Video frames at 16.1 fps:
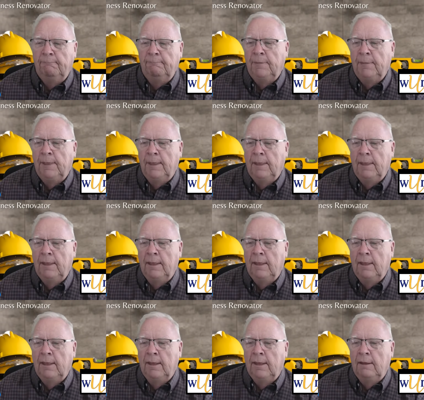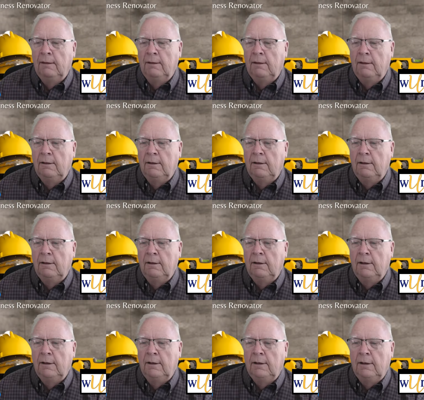
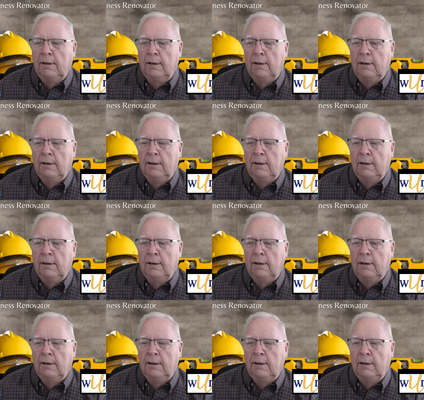Nobody speaks.